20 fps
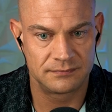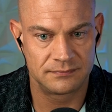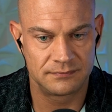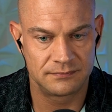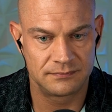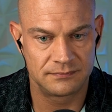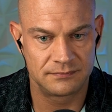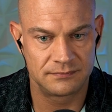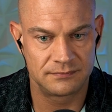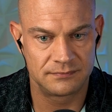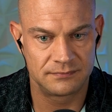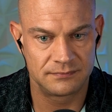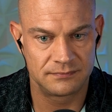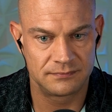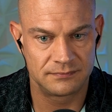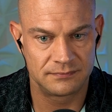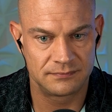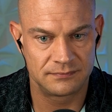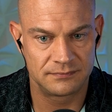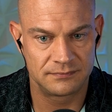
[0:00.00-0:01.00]

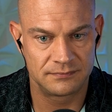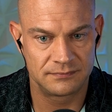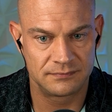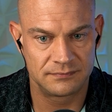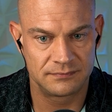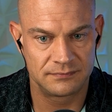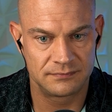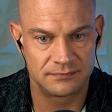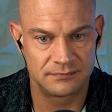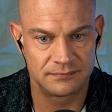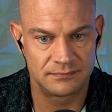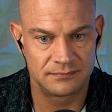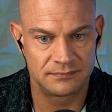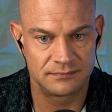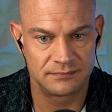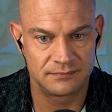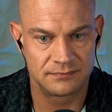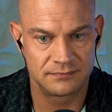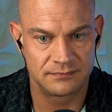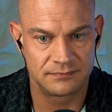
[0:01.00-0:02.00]

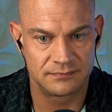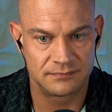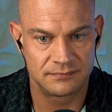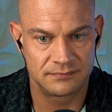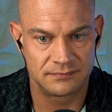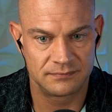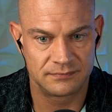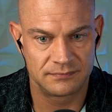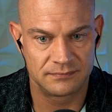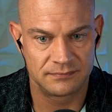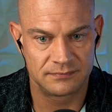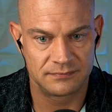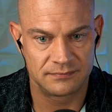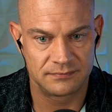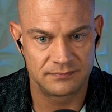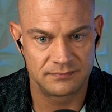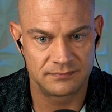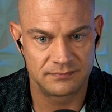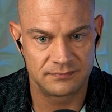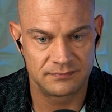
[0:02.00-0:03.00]

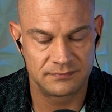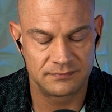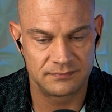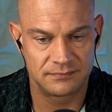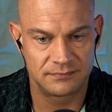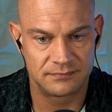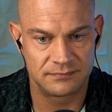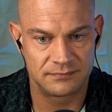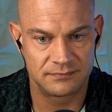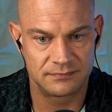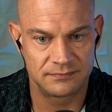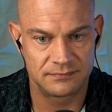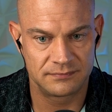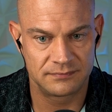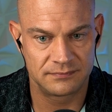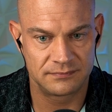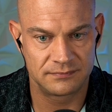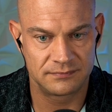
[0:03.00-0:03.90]
The person shown says nothing.